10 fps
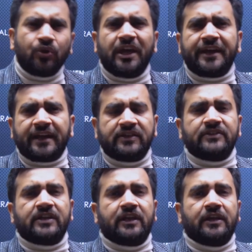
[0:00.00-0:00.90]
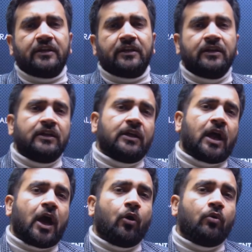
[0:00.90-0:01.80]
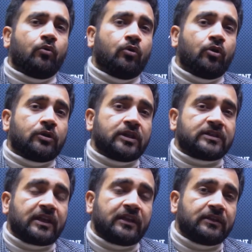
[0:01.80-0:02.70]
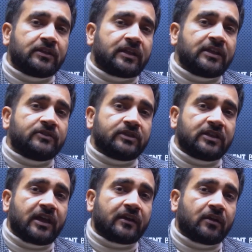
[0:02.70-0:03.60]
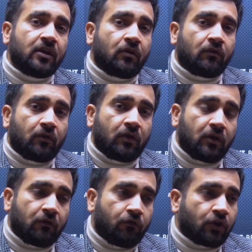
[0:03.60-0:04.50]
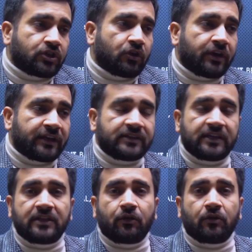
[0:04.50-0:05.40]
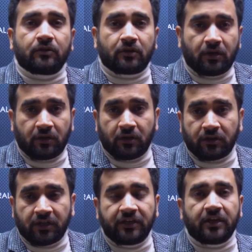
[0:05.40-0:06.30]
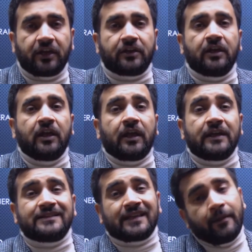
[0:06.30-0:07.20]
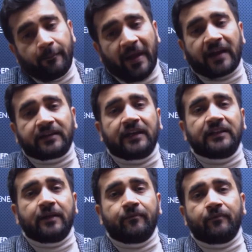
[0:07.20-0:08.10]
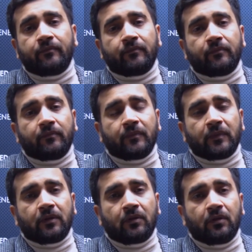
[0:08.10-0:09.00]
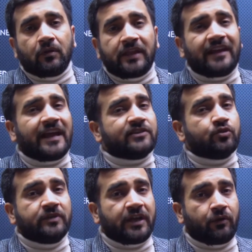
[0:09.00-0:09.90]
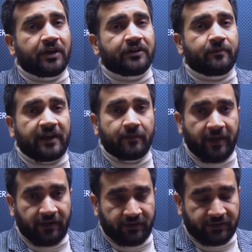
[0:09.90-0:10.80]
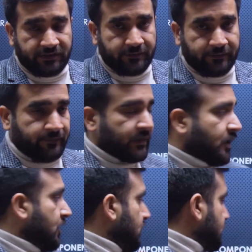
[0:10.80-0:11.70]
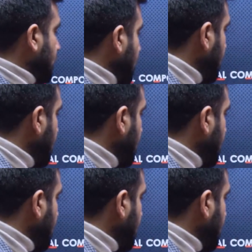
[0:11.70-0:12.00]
are accessing it, how the things which they are watching or accessing on the internet is impacting them. That has to be regulated by the parents. So